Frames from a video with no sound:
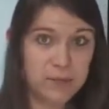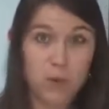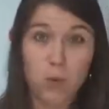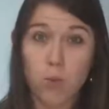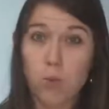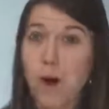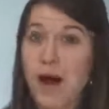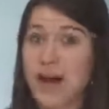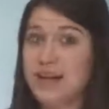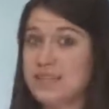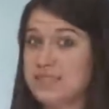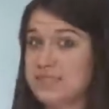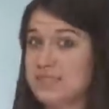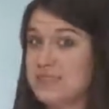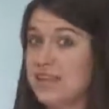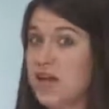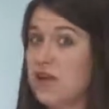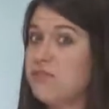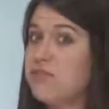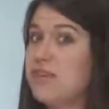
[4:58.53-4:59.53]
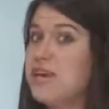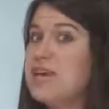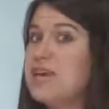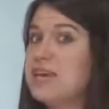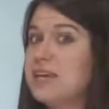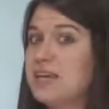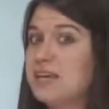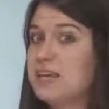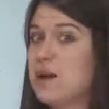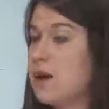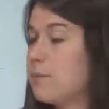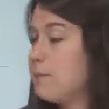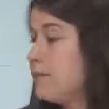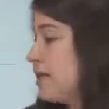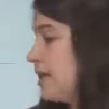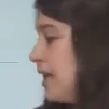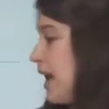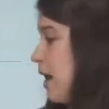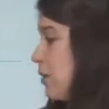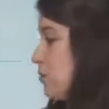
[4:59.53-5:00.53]
But wine itself cannot
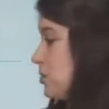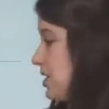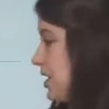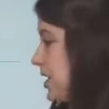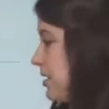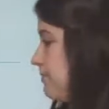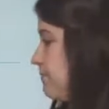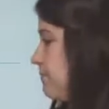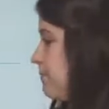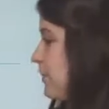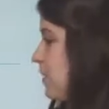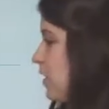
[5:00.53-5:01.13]
be counted.